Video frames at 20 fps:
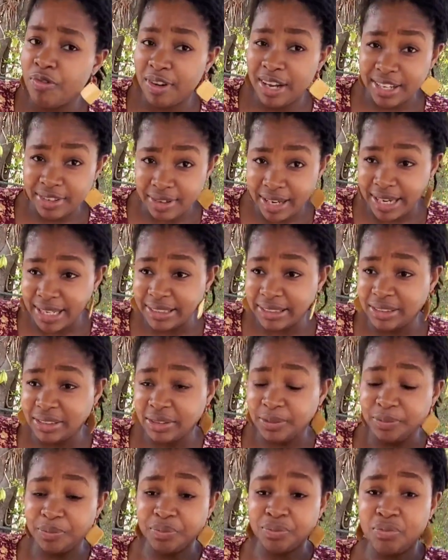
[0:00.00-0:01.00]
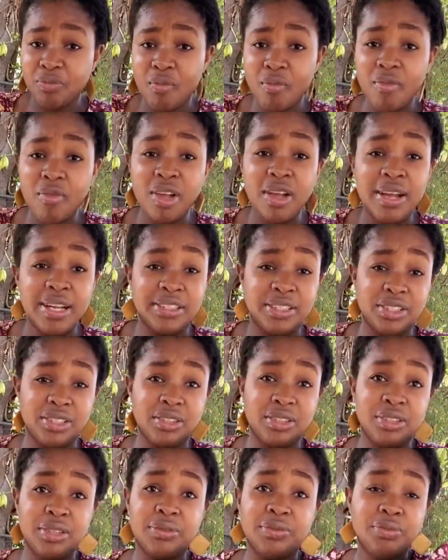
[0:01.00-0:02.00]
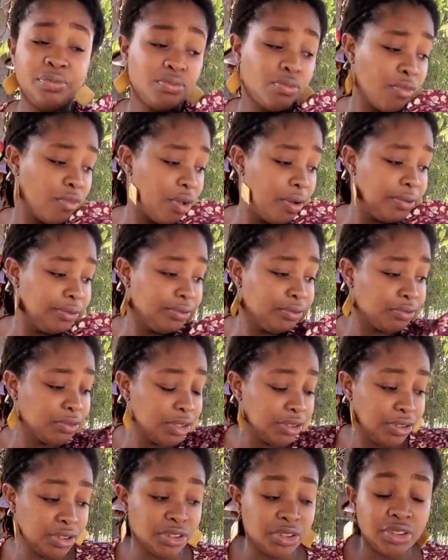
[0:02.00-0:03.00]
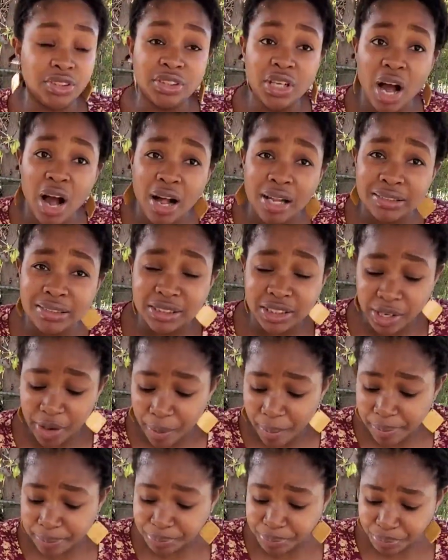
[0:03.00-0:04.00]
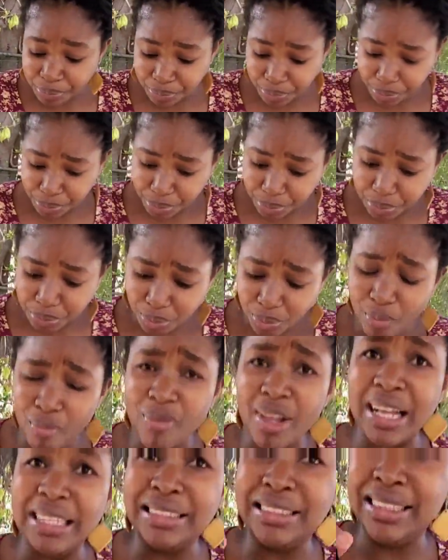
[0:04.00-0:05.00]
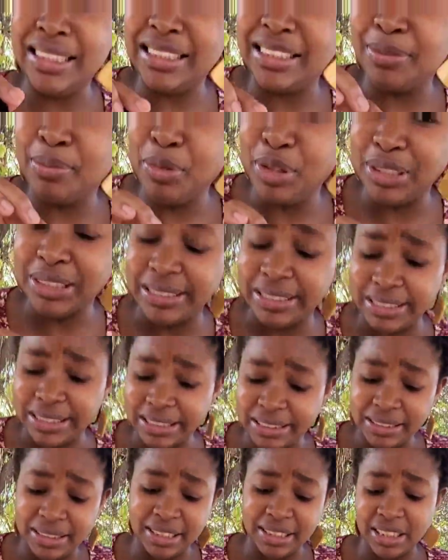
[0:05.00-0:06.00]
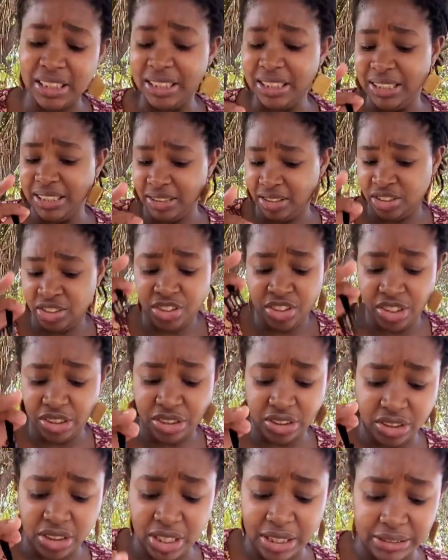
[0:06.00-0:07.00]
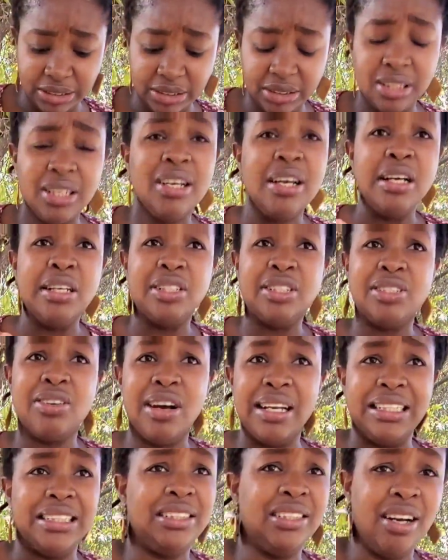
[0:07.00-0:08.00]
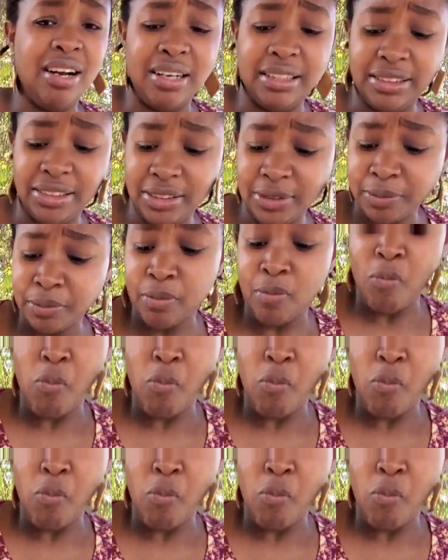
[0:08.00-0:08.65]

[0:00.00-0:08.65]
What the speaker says: Fried rice, it is salty. It tastes more seasoned. It's just not soy sauce.